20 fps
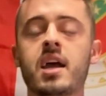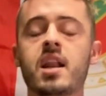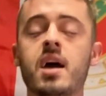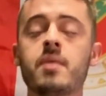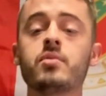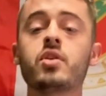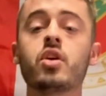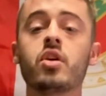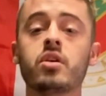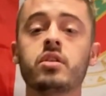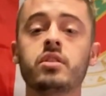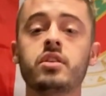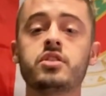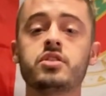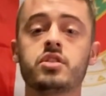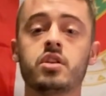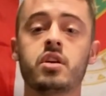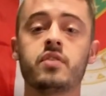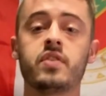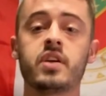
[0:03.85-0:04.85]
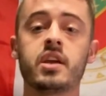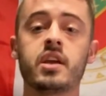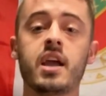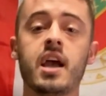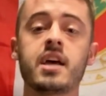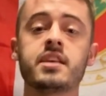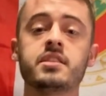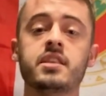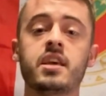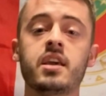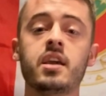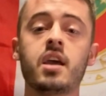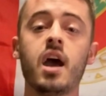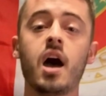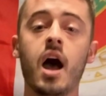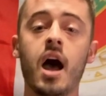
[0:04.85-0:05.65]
and I'm currently serving as the